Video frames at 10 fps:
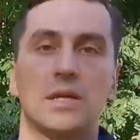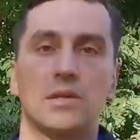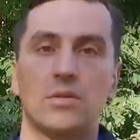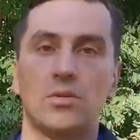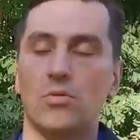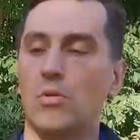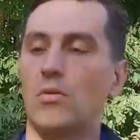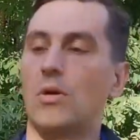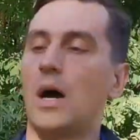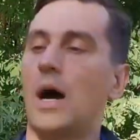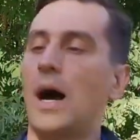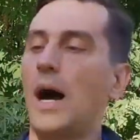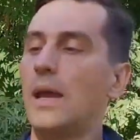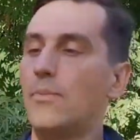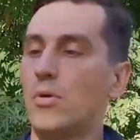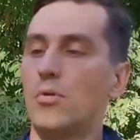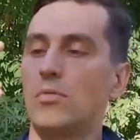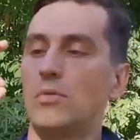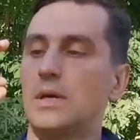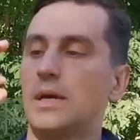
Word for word: that your eyeball